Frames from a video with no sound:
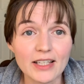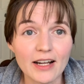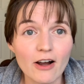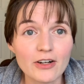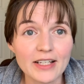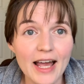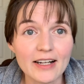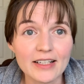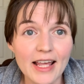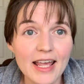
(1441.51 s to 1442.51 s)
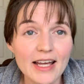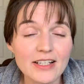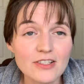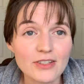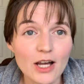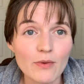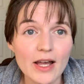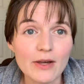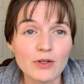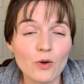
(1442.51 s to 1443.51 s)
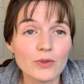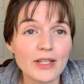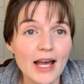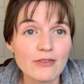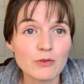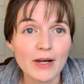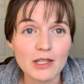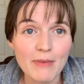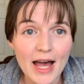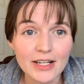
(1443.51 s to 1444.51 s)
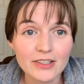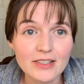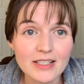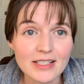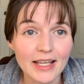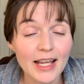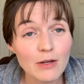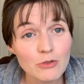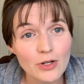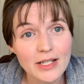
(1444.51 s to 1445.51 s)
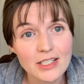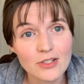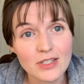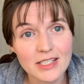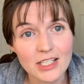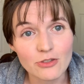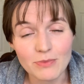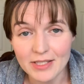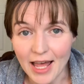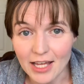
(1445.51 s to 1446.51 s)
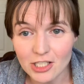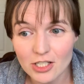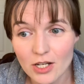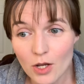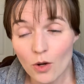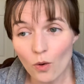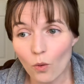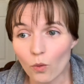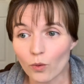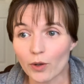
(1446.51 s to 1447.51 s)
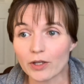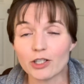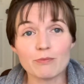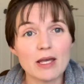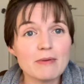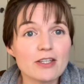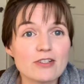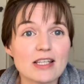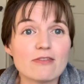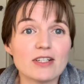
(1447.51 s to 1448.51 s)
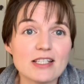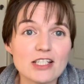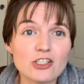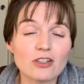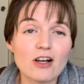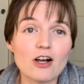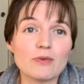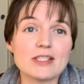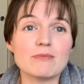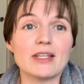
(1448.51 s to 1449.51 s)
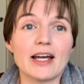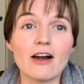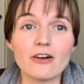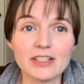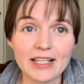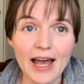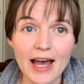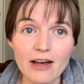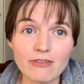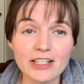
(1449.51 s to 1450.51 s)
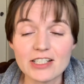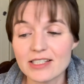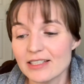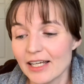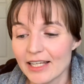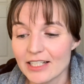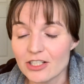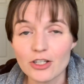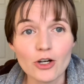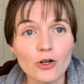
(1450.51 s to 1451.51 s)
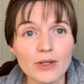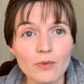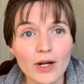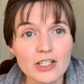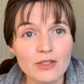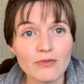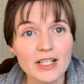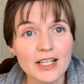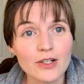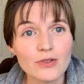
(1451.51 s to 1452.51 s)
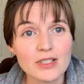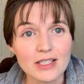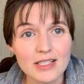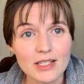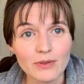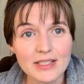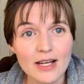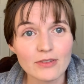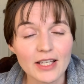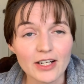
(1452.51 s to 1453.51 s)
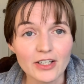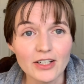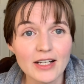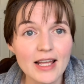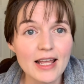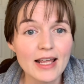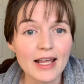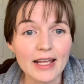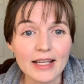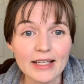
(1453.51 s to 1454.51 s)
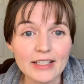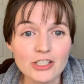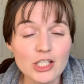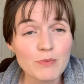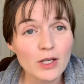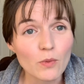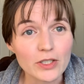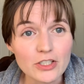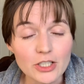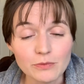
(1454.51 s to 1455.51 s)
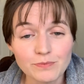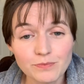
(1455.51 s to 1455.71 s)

I already had on hand, so that way I would only have to buy the pattern, since I am trying to do the stitch from stash. Or, maybe there's even a stitch along with something I already have. I need to go and watch some videos and see what's out there and just pick 1 or 2.